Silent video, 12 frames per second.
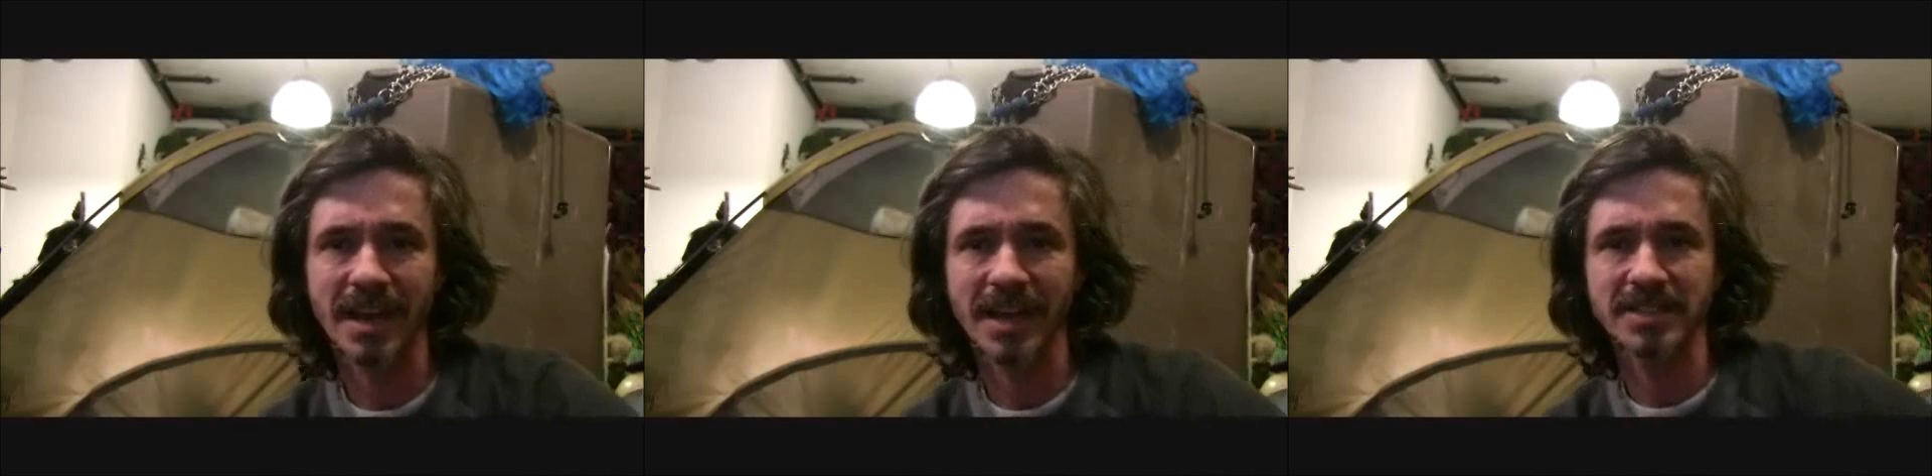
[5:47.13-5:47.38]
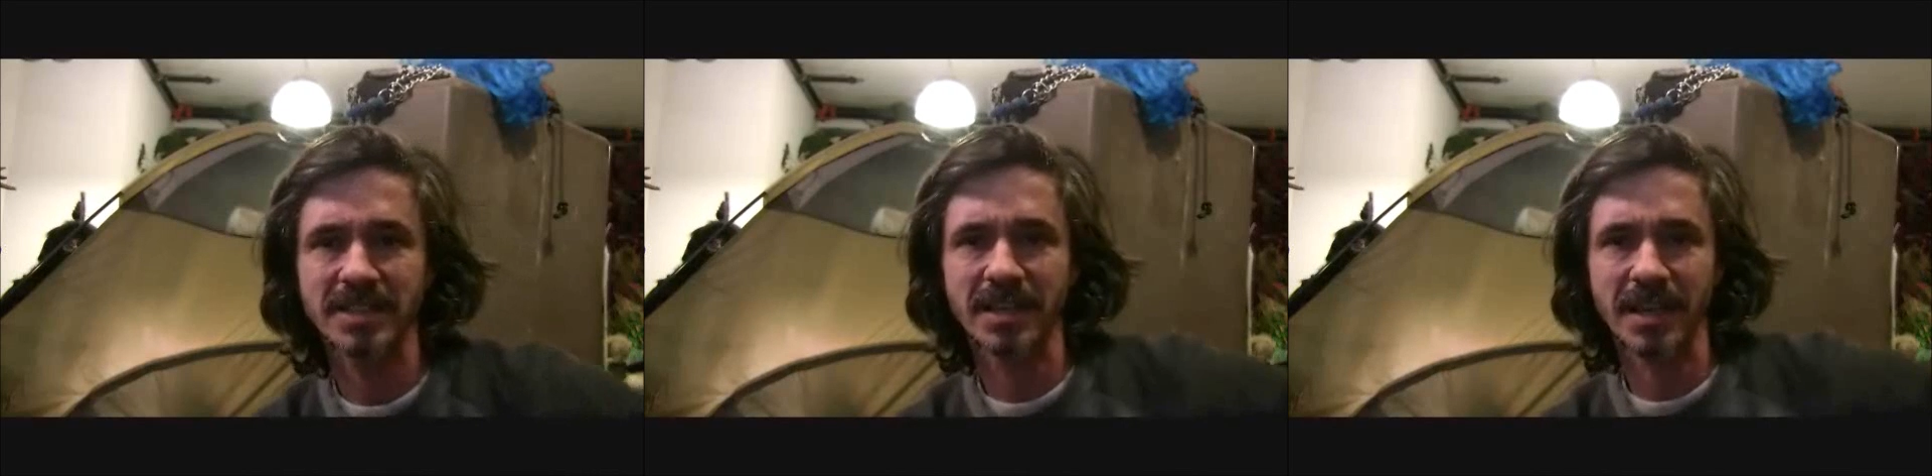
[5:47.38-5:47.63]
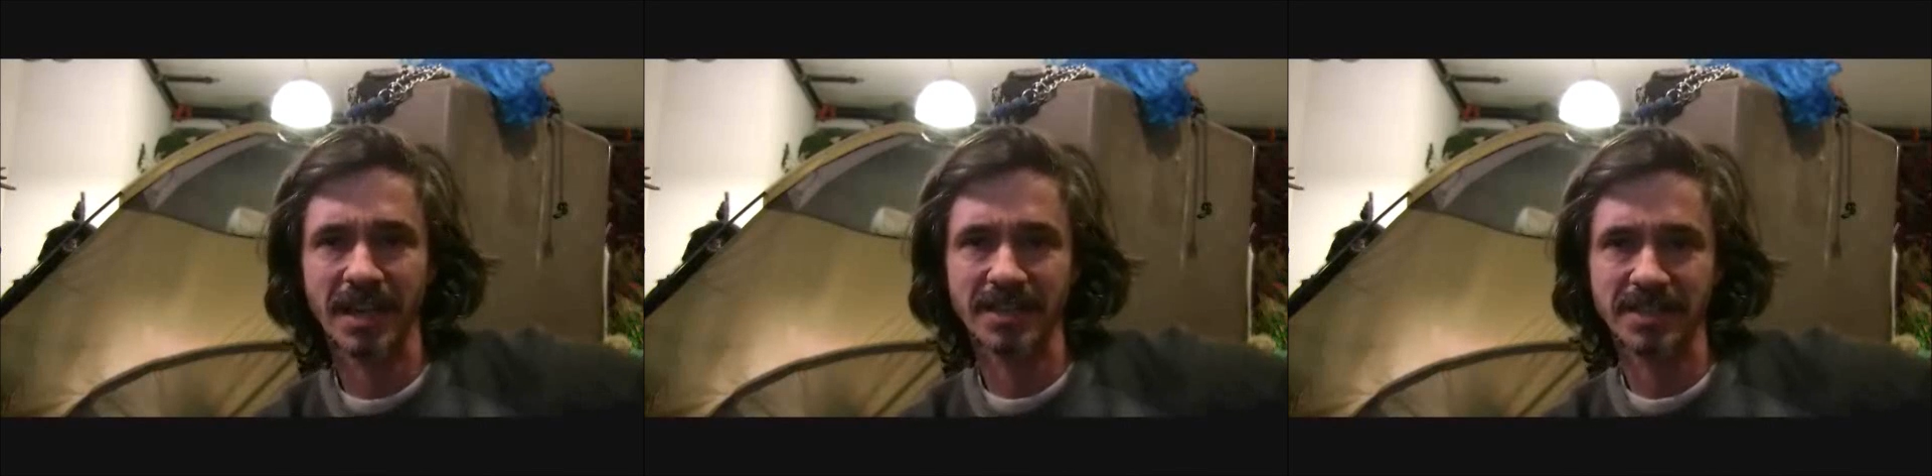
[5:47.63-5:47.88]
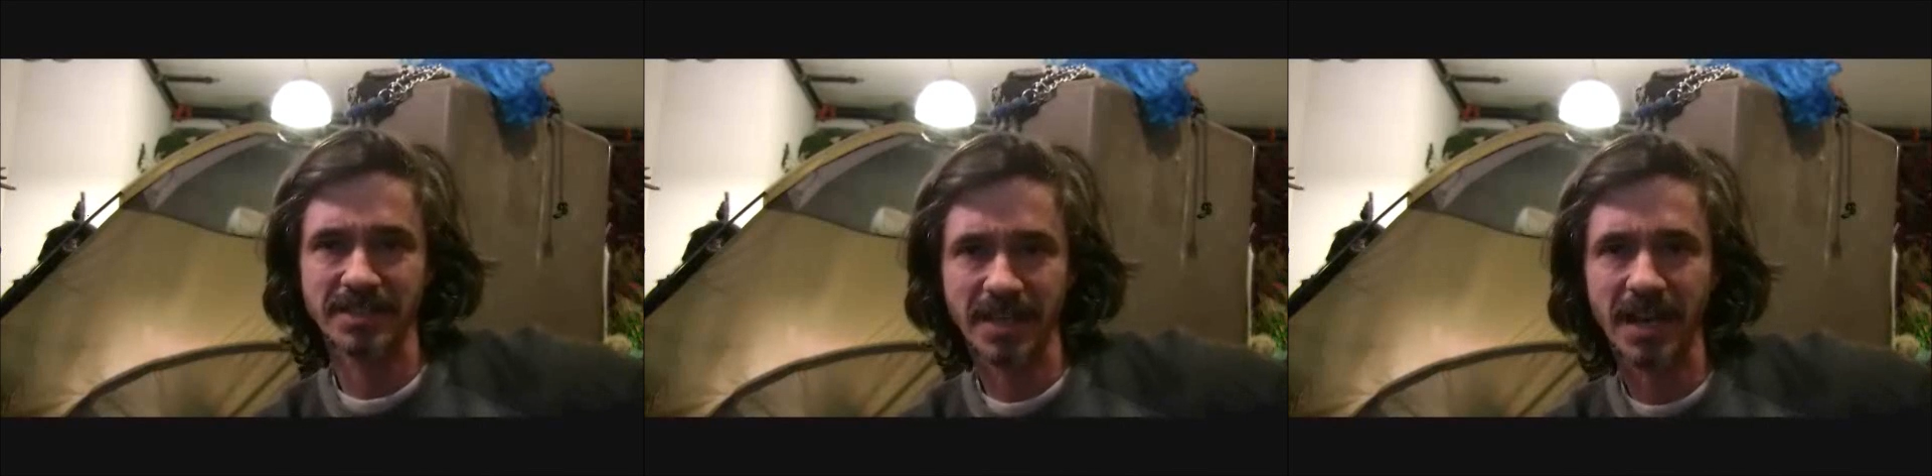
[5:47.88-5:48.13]
has
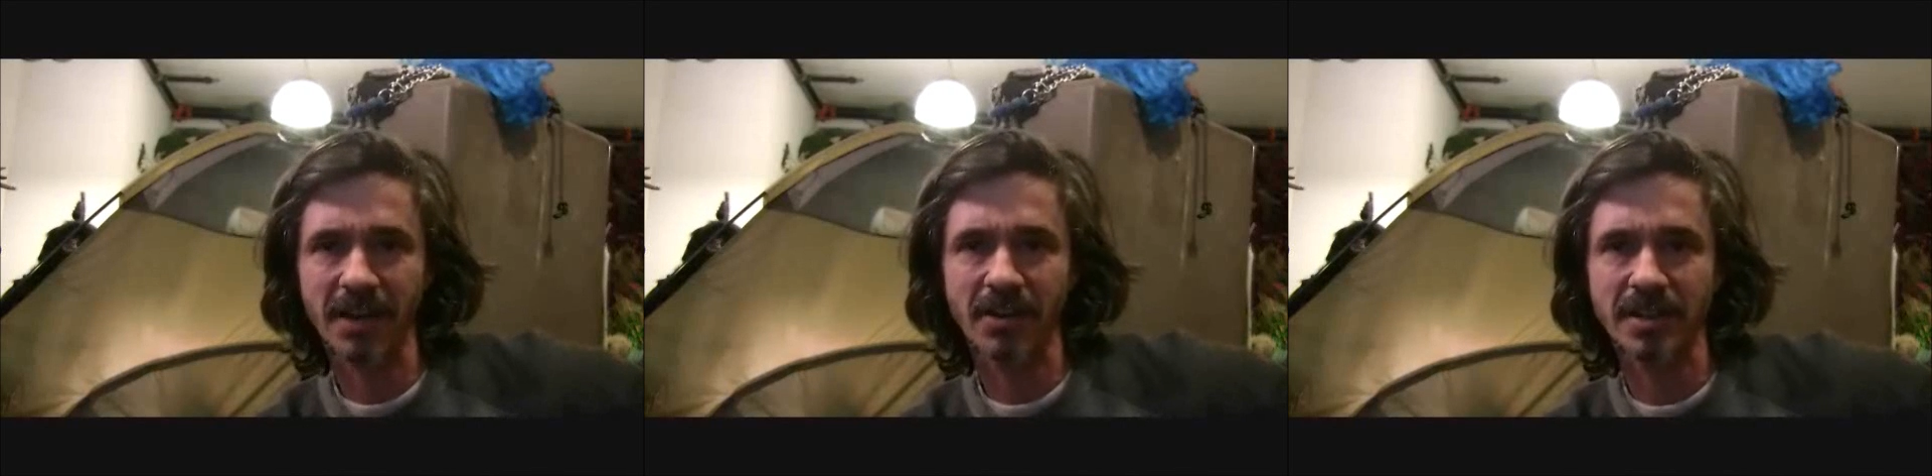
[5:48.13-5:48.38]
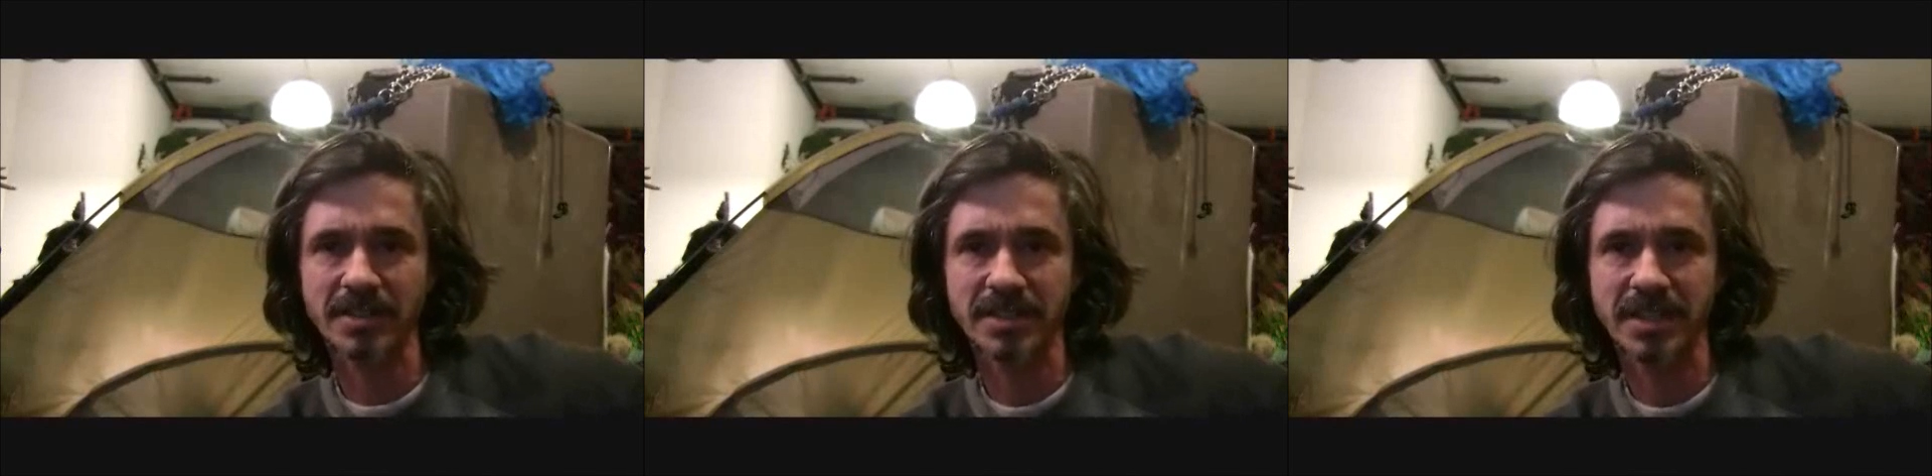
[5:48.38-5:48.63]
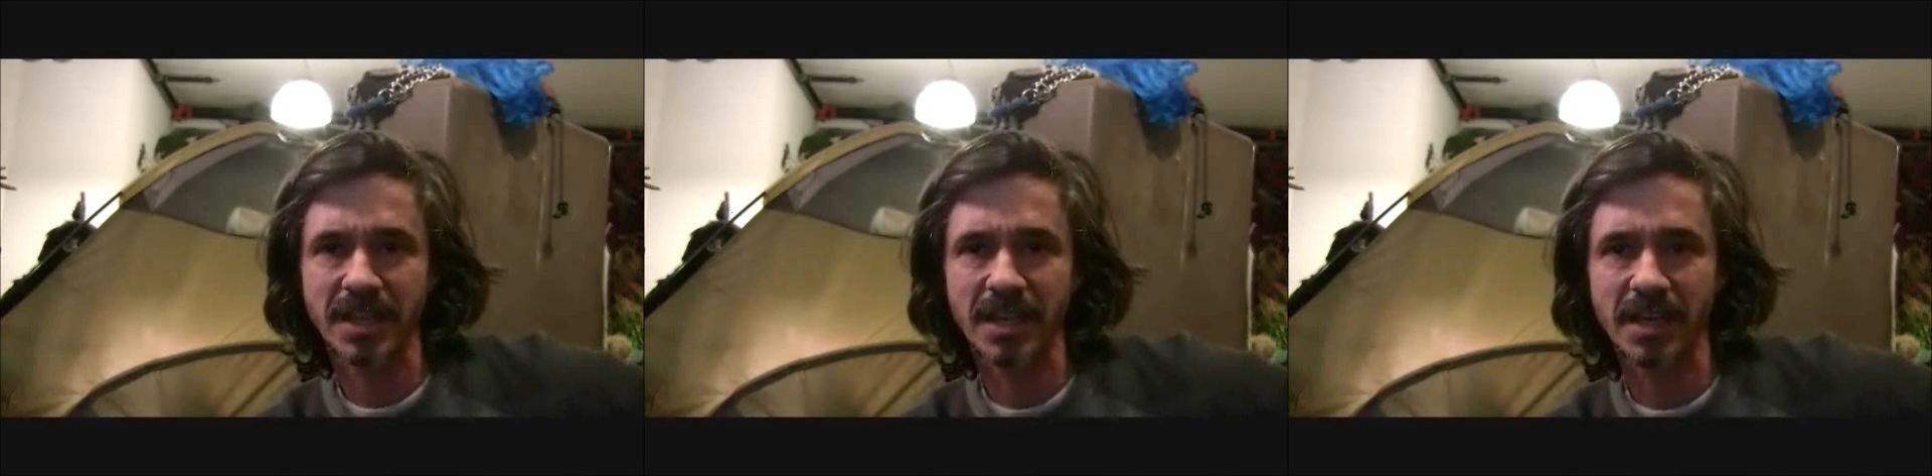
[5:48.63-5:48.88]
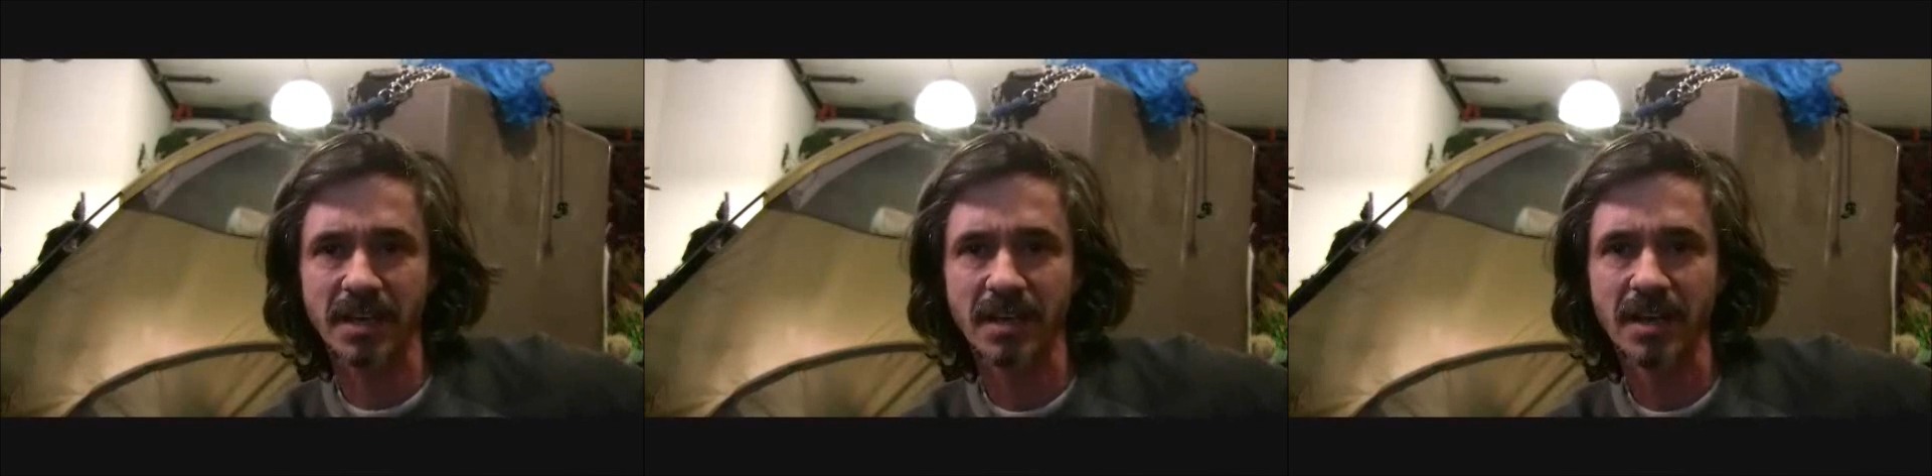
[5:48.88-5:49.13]
a tear in its
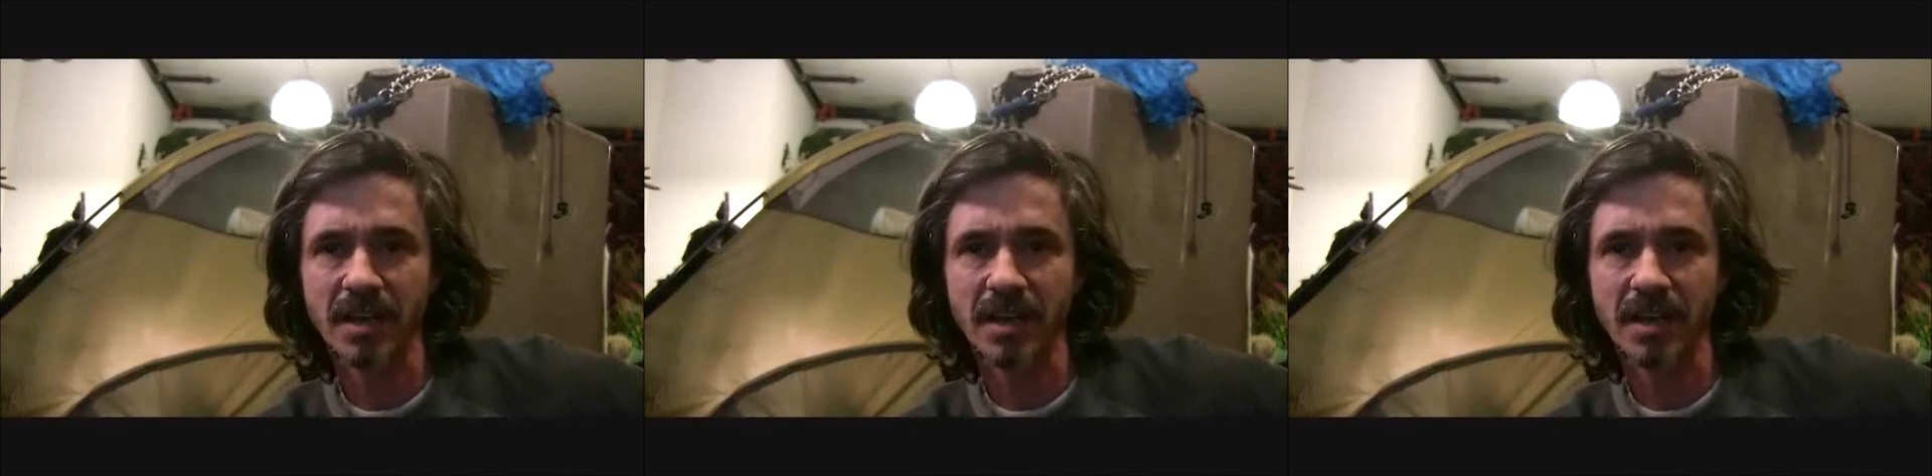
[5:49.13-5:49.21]
skin.